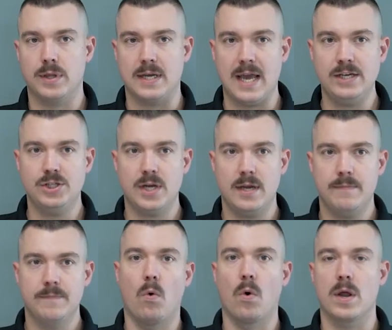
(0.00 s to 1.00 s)
sedation,
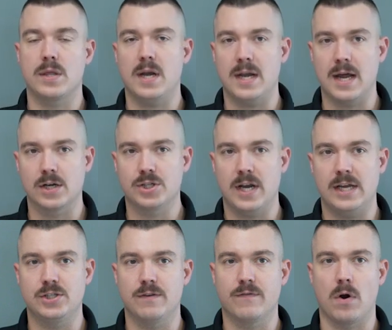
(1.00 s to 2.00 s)
or as an induction
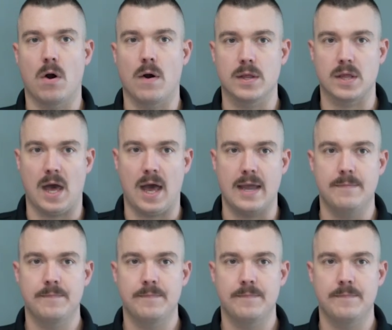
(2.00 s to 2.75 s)
agent for RSI.